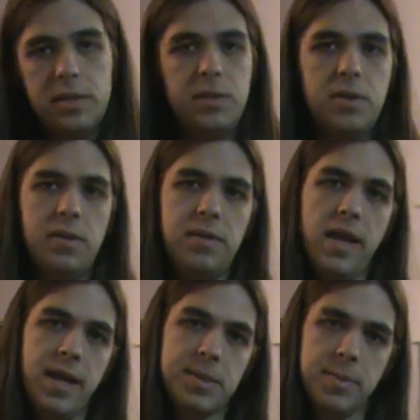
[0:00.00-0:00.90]
Dude,
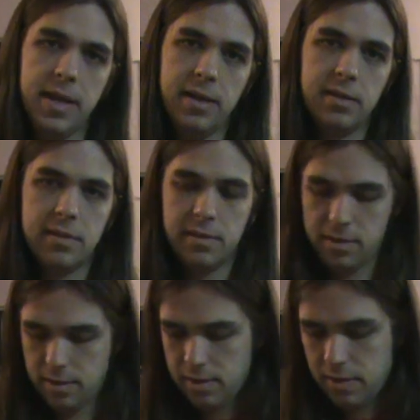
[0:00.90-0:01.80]
thanks, man.
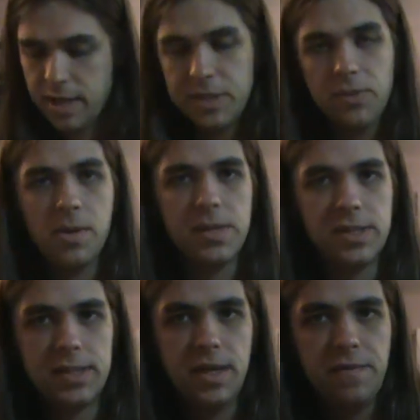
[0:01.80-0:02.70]
Thanks for all
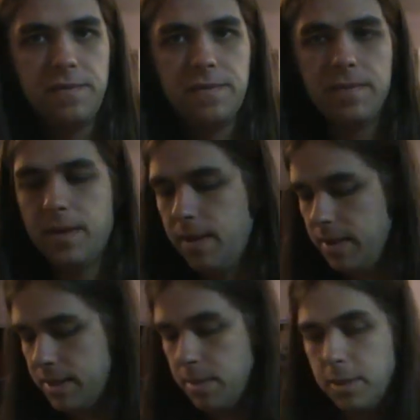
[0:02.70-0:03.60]
this stuff.
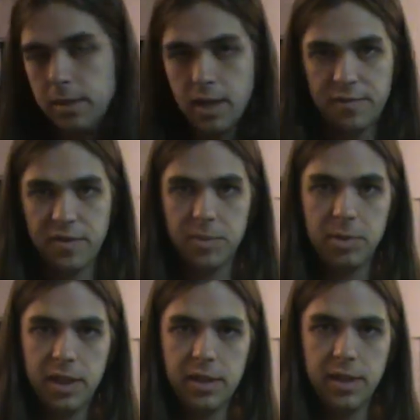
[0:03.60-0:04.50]
It's going to be a lot of fun
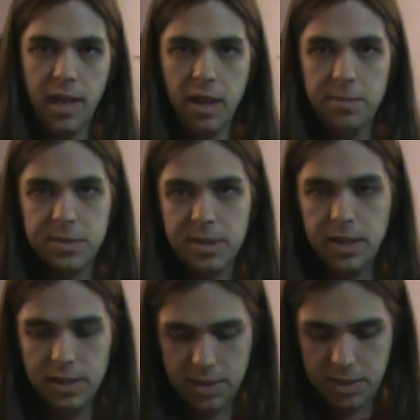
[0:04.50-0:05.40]
playing the games,
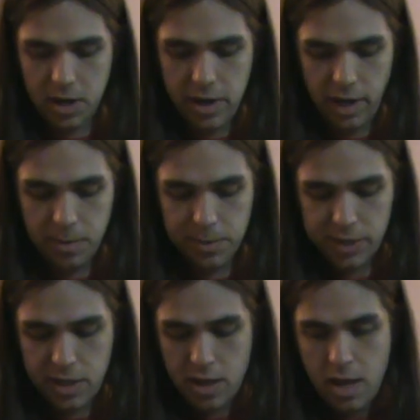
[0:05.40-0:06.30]
the Atari games.